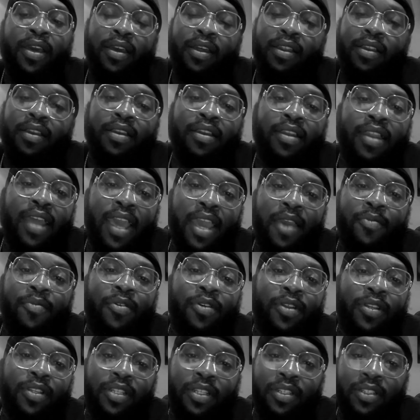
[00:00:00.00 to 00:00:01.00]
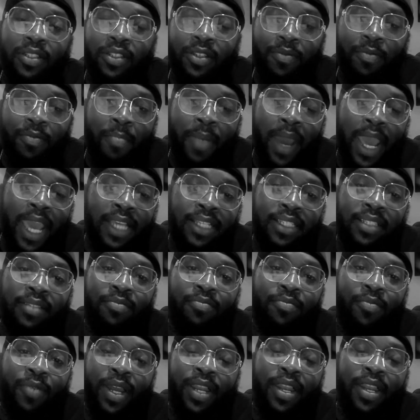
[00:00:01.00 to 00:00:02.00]
They would base
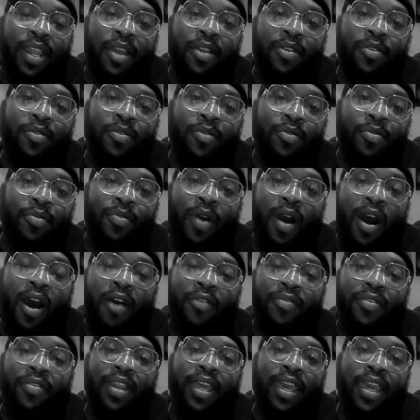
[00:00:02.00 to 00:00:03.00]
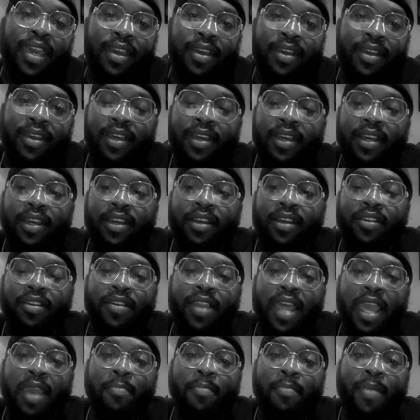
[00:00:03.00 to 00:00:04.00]
what they do off of that.
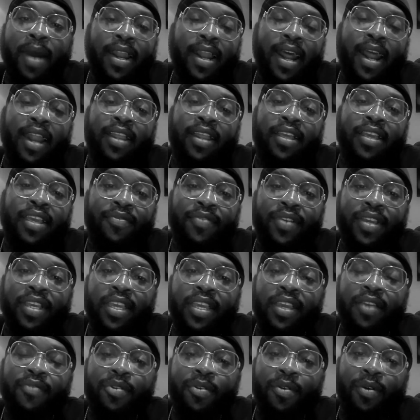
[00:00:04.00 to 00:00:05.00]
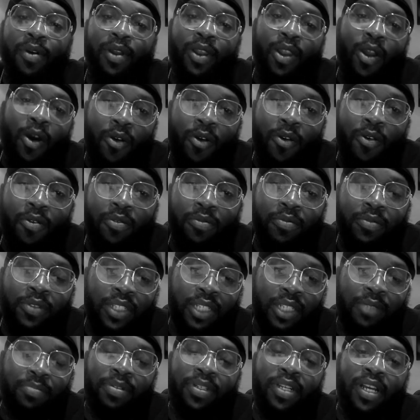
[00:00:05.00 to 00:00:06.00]
They might not even give you a load
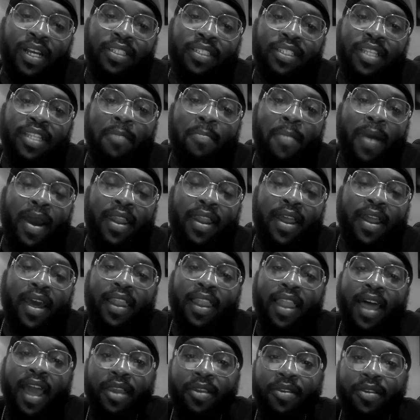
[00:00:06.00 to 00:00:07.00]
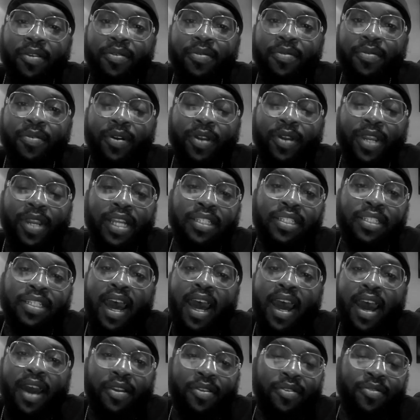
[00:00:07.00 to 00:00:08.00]
just because they might not like you or they
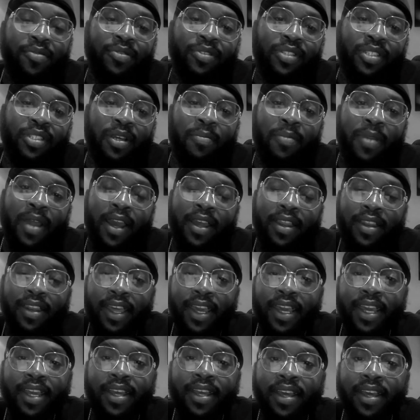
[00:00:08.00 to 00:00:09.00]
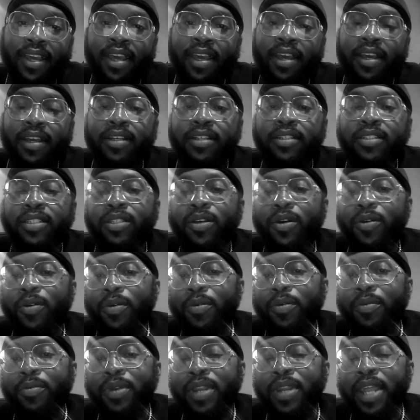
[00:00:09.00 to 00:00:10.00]
tired of you or something like that. So
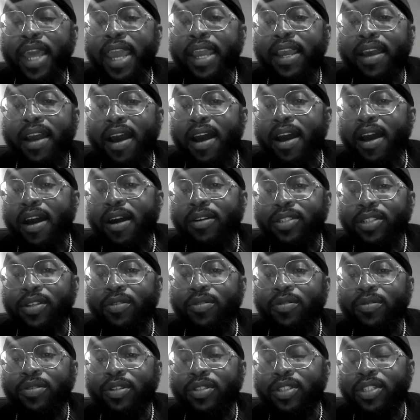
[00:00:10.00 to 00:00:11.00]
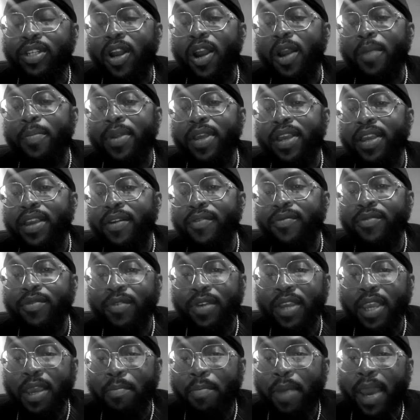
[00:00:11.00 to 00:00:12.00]
that can also determine if you
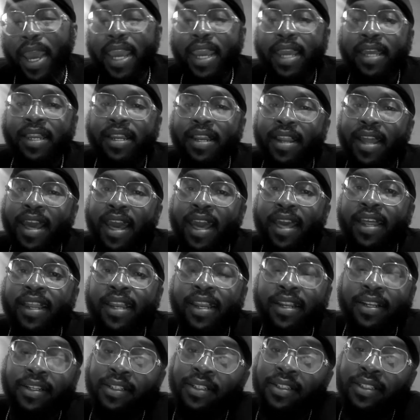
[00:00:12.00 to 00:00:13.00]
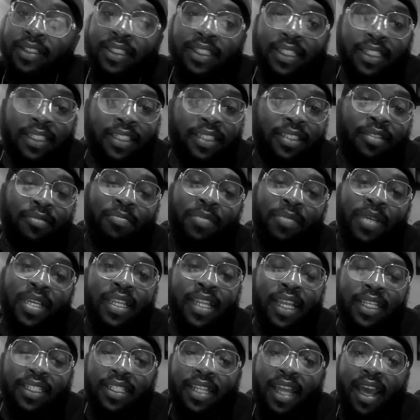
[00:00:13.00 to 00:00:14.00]
get paid or not. And to me,
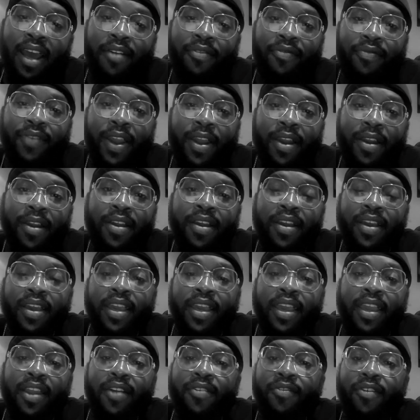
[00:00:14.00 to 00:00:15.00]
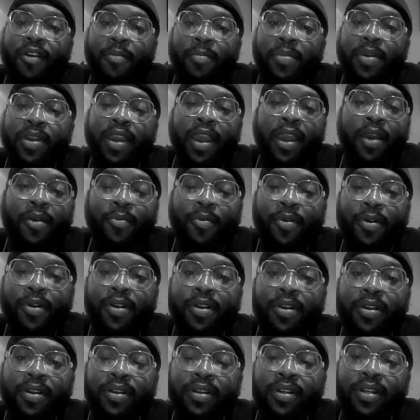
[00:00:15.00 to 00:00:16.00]
that's not fair. If I'm here at
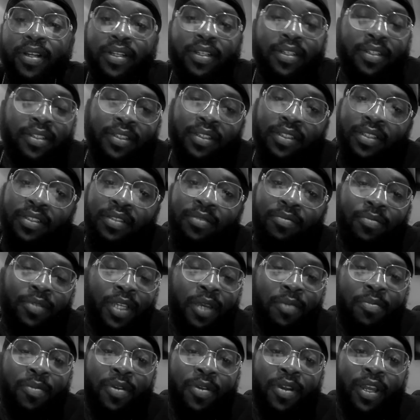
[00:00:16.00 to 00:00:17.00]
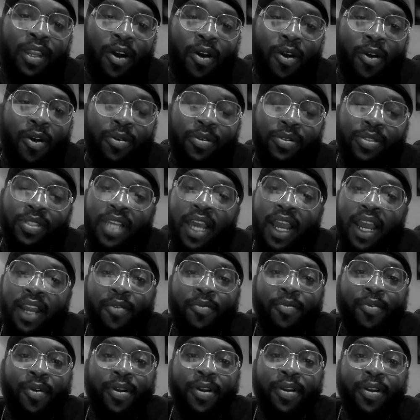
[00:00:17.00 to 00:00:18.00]
work, give me a load so I can
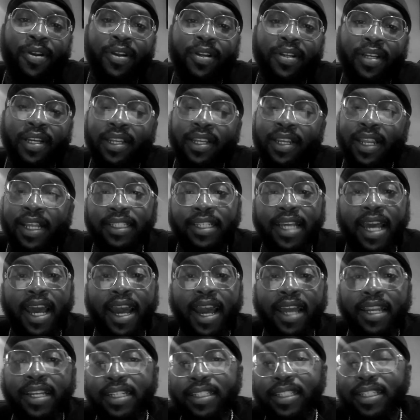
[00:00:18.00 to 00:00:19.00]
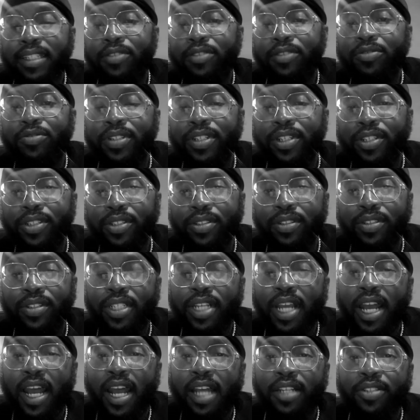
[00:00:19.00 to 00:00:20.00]
work. That's how it is at traditional
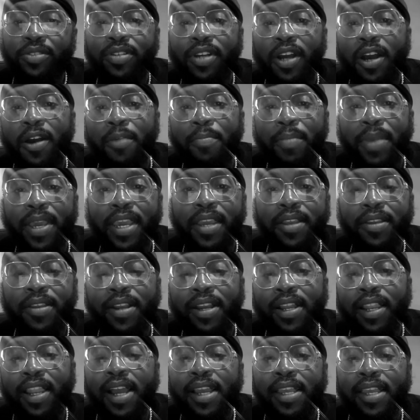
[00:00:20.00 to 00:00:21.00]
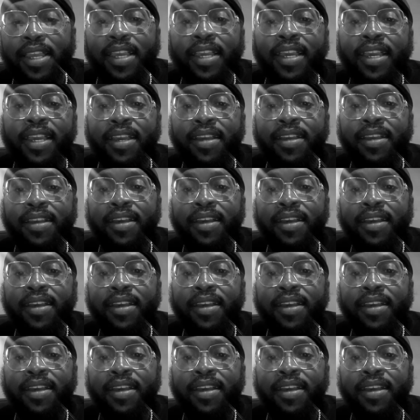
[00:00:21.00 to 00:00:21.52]
jobs. You come in, you clock in,